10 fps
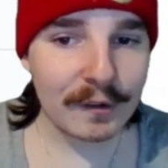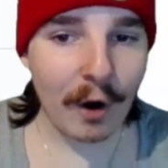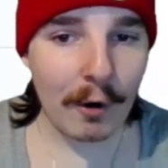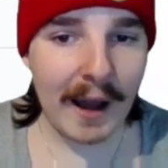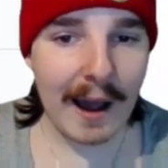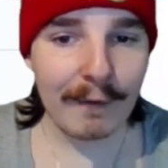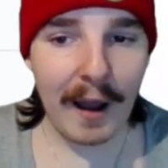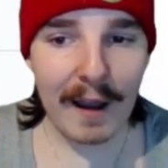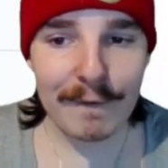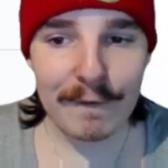don't have
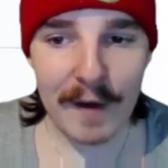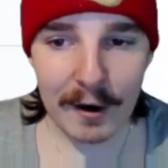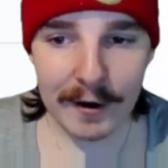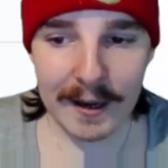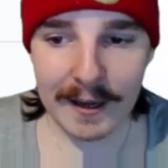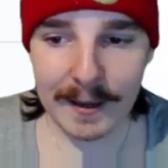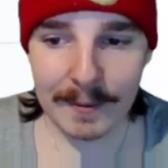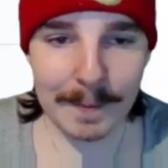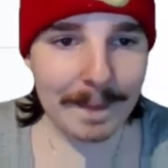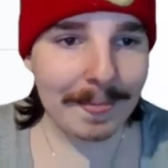a
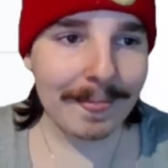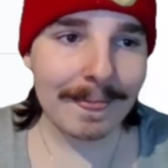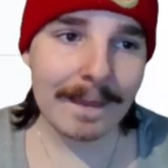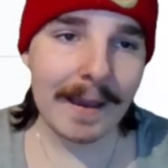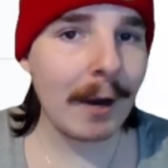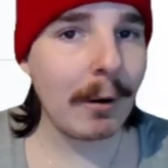very... How do I